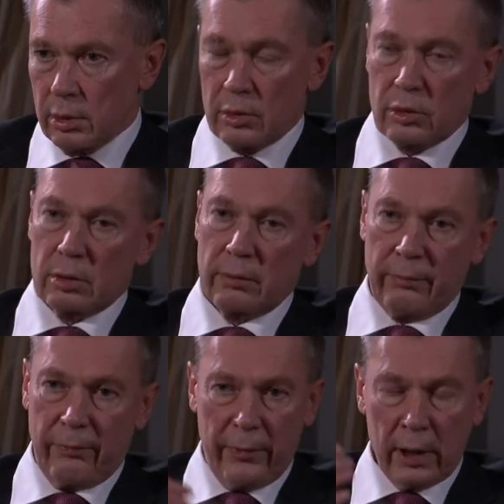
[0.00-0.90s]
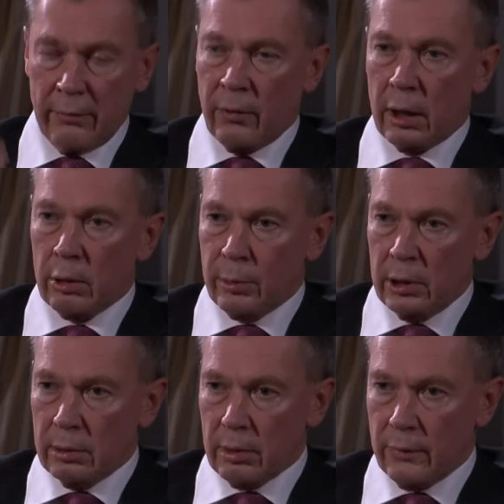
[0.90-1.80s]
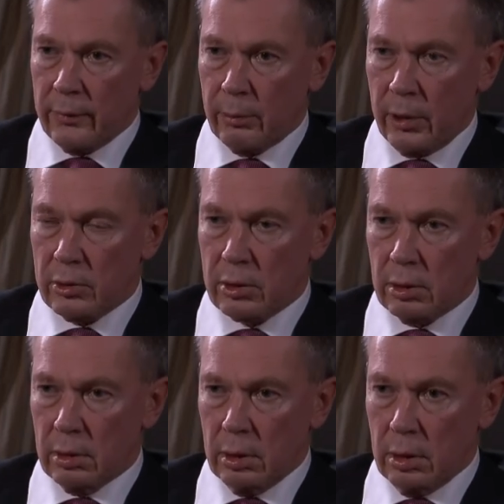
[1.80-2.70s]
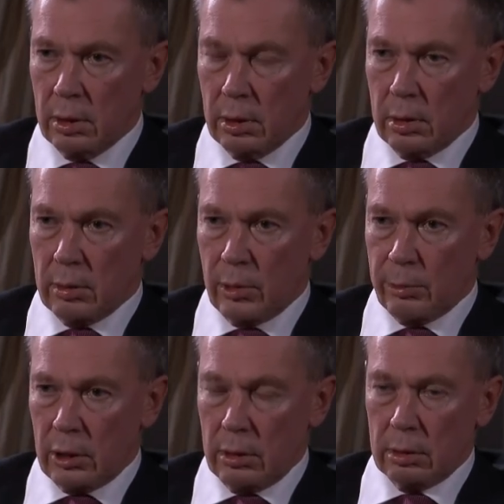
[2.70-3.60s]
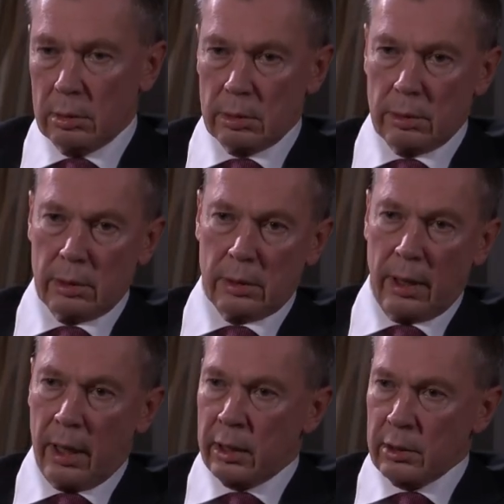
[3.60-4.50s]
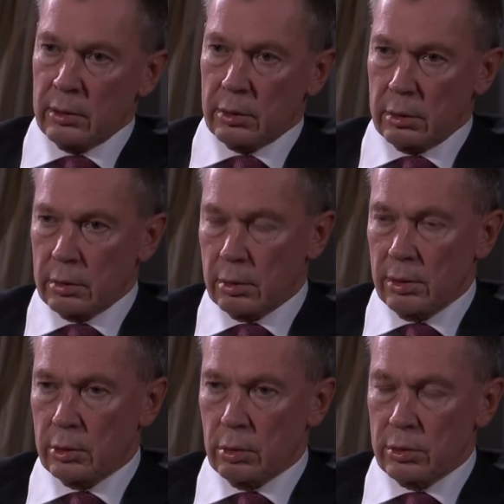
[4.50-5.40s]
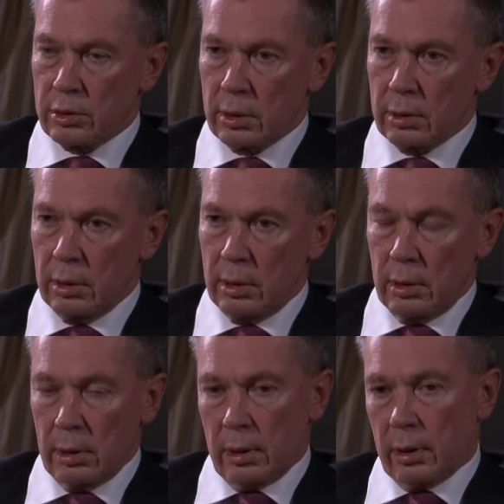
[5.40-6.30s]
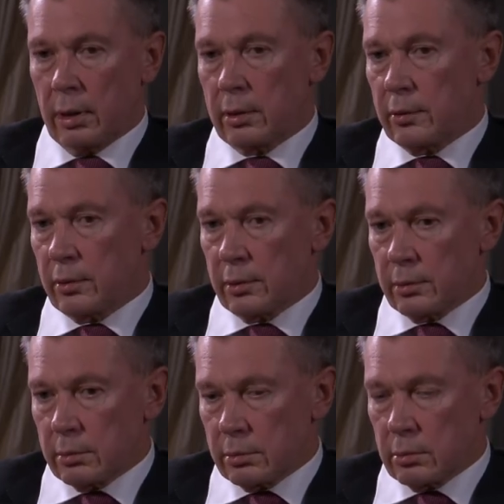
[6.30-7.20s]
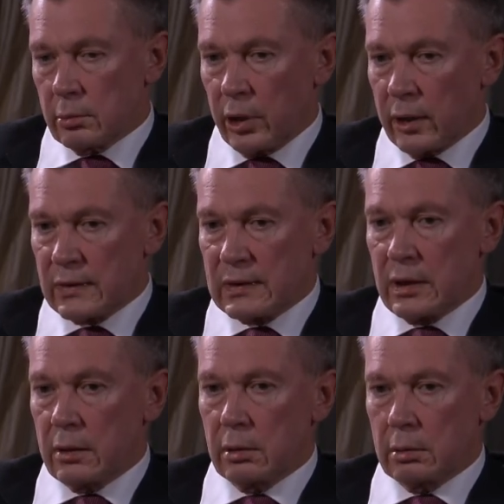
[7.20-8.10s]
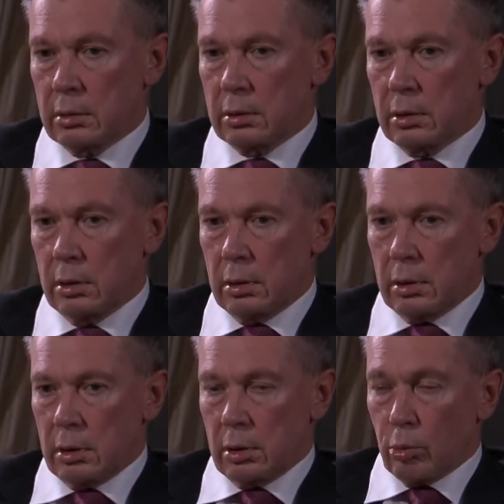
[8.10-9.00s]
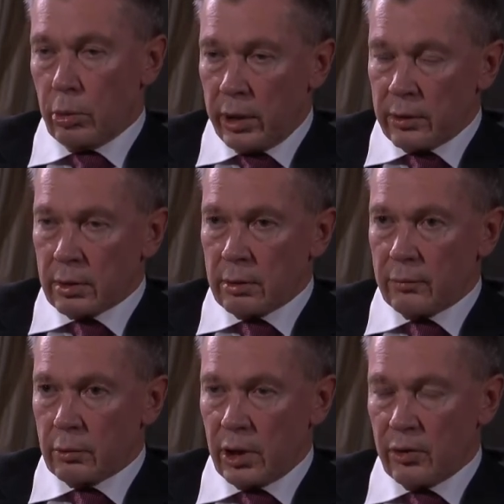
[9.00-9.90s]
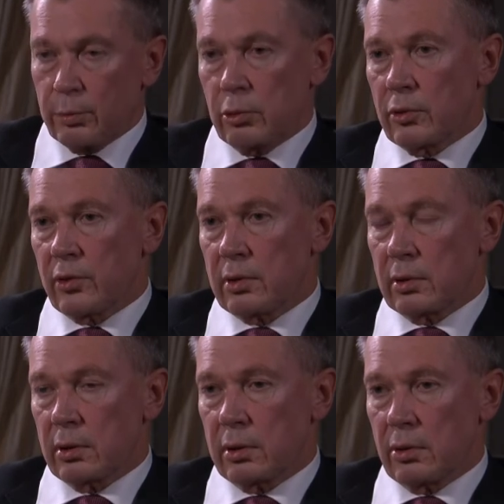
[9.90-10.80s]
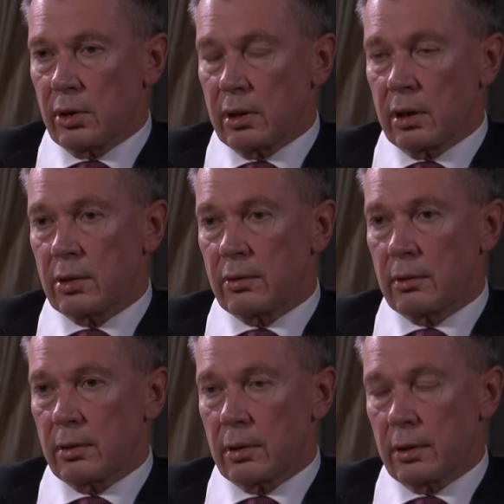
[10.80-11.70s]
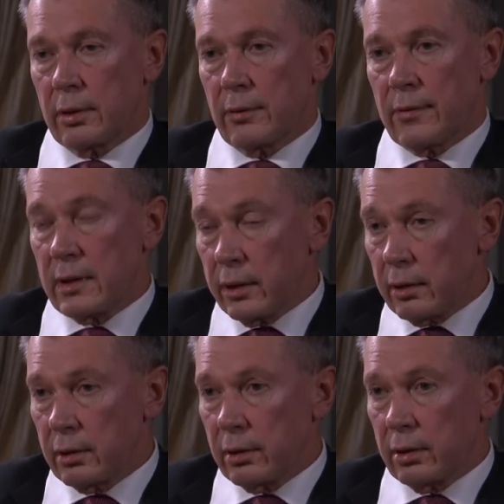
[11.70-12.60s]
It's very valuable information. We will add it to the dossier, and we are still waiting for response regarding the